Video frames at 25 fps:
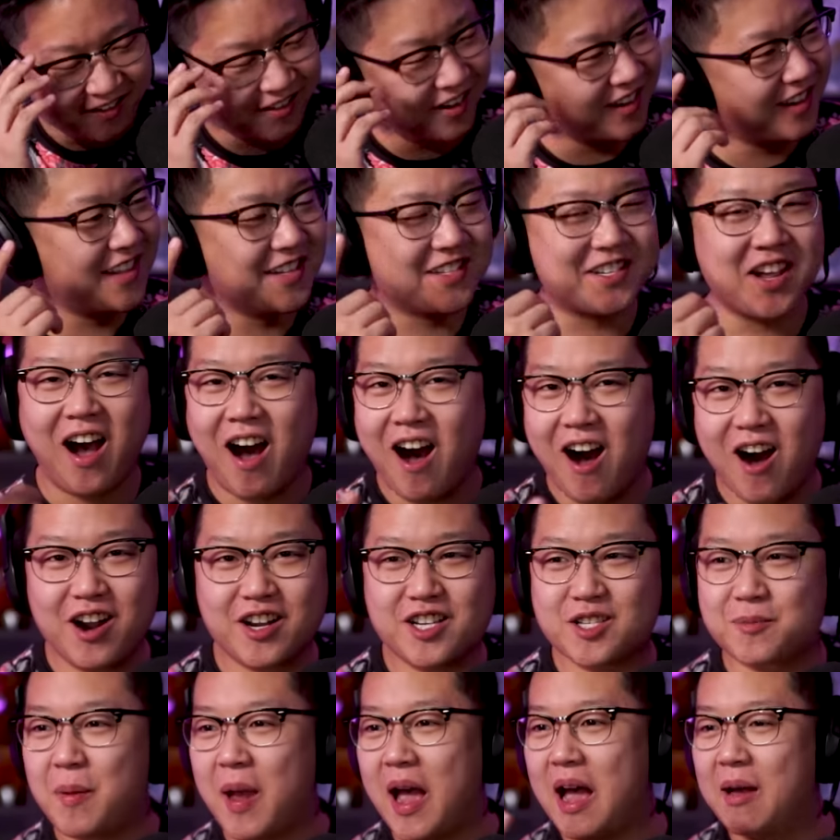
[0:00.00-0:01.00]
I wonder if this hog
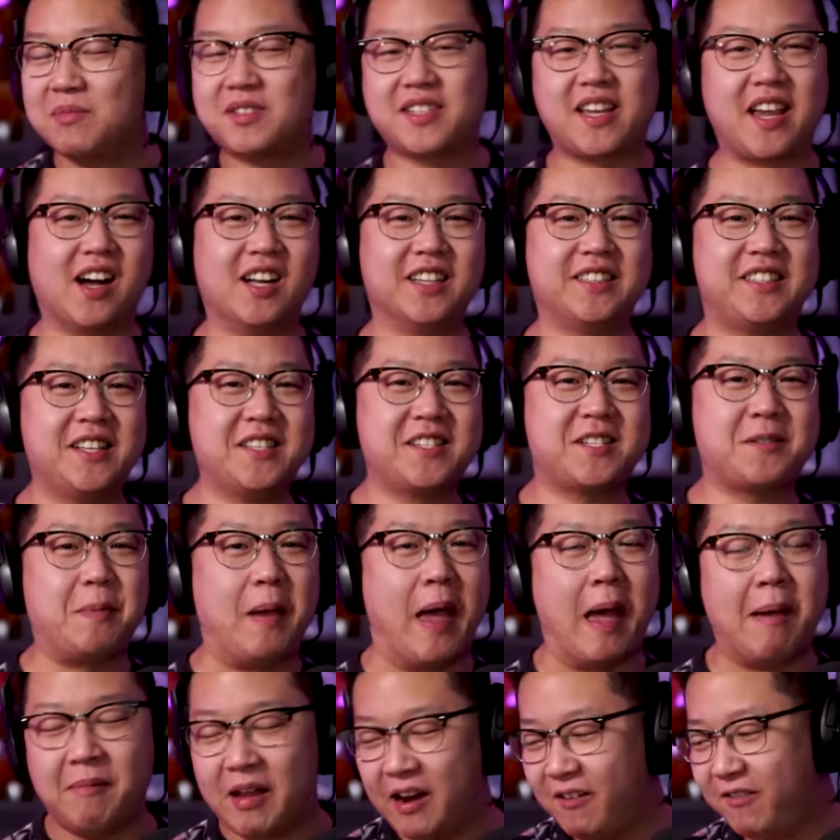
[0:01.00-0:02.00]
spam, skeleton
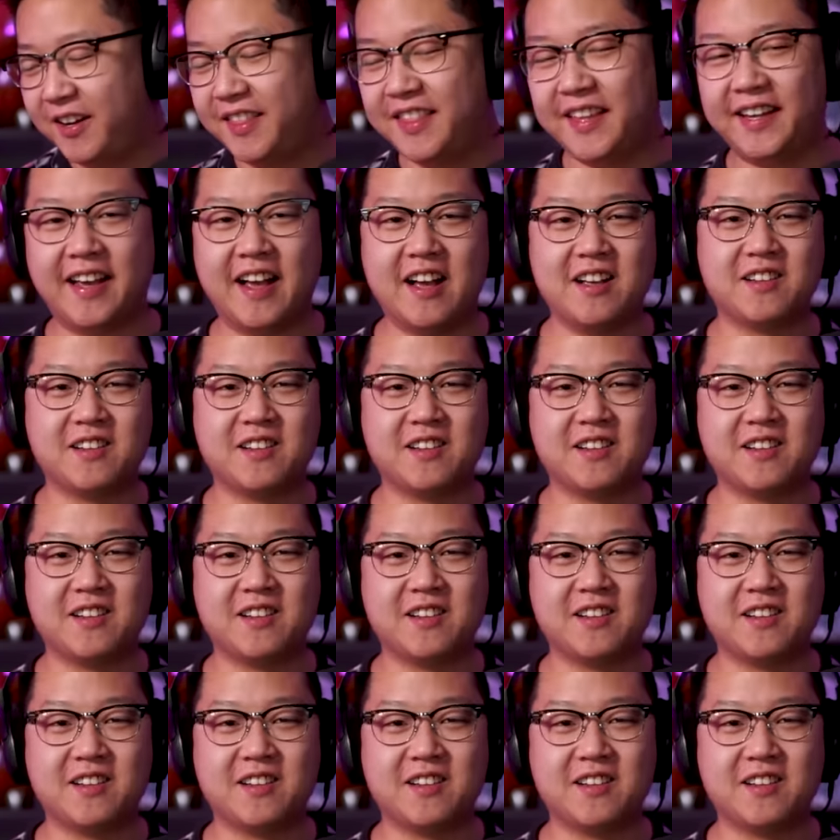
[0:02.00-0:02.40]
spam, everything